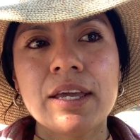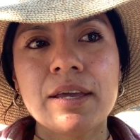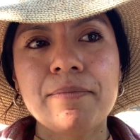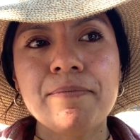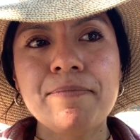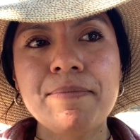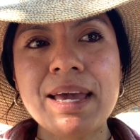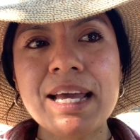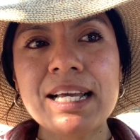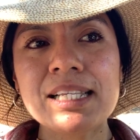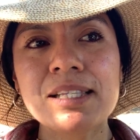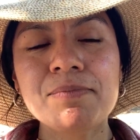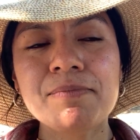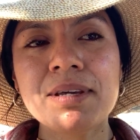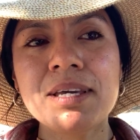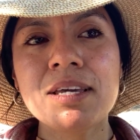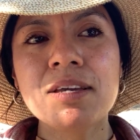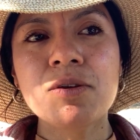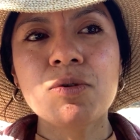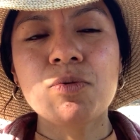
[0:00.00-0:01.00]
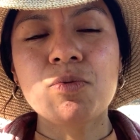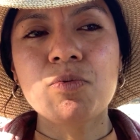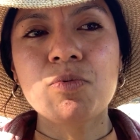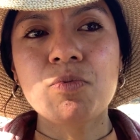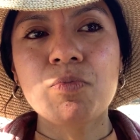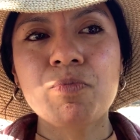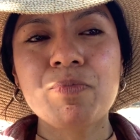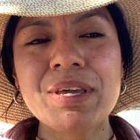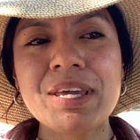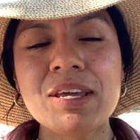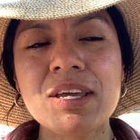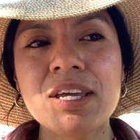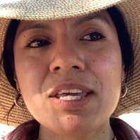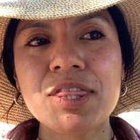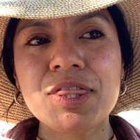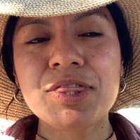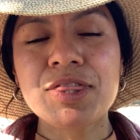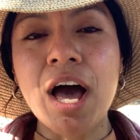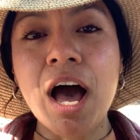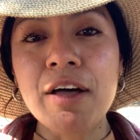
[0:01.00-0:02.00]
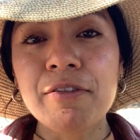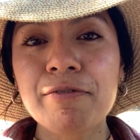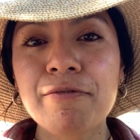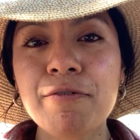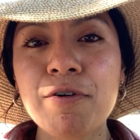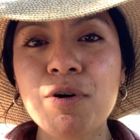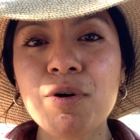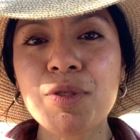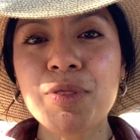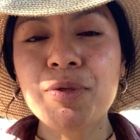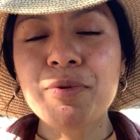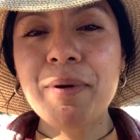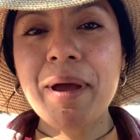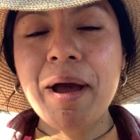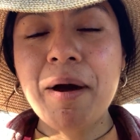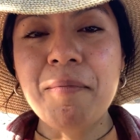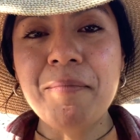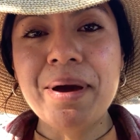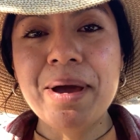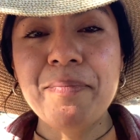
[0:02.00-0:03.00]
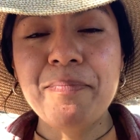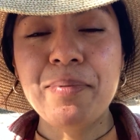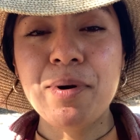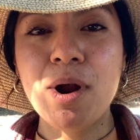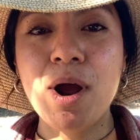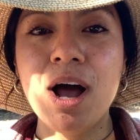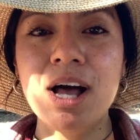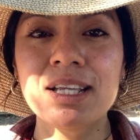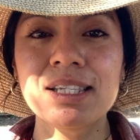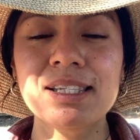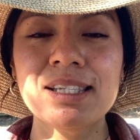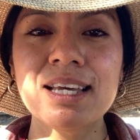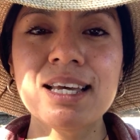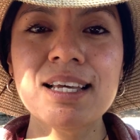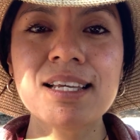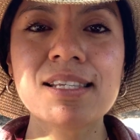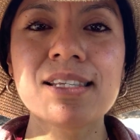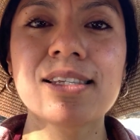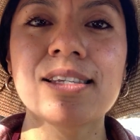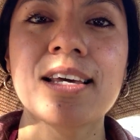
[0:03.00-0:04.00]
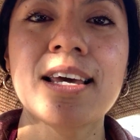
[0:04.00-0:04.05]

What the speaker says: makes me be thoughtful throughout my process